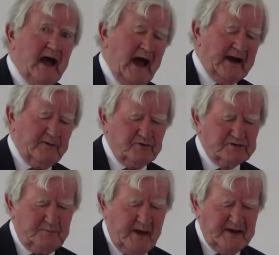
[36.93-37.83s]
and it was
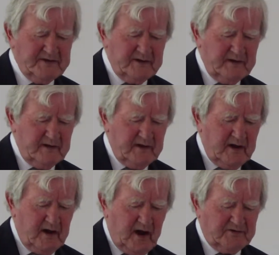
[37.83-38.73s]
based
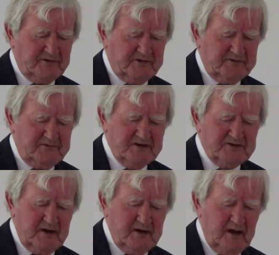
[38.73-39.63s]
on the
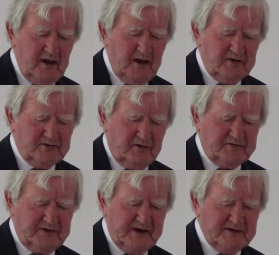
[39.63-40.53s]
traditional
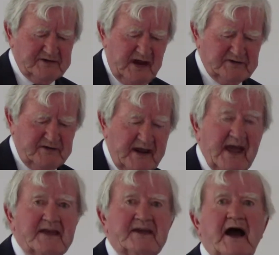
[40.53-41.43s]
13th century
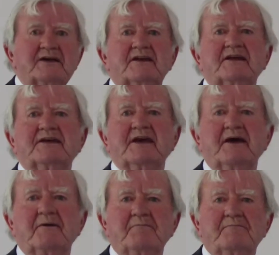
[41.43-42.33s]
Catholic
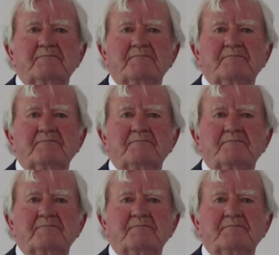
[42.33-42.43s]
hymn